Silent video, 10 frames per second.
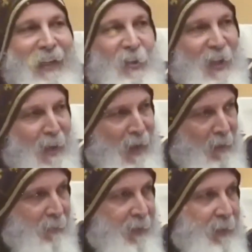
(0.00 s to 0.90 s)
Isa in
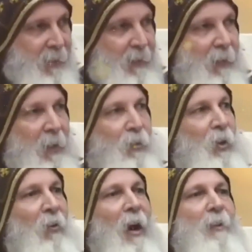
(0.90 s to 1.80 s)
Arabic
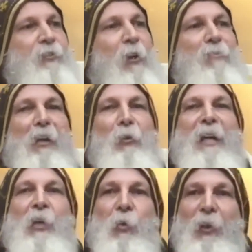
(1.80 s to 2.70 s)
derives from the
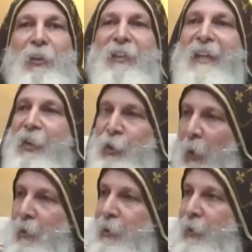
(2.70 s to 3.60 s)
Greek word
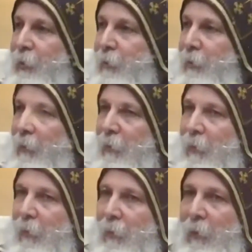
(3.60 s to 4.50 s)
Isos,
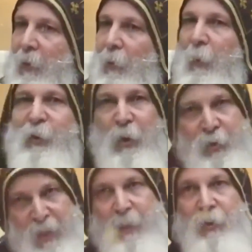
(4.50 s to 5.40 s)
which
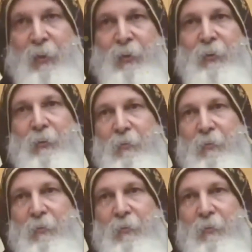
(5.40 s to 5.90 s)
is Jesus,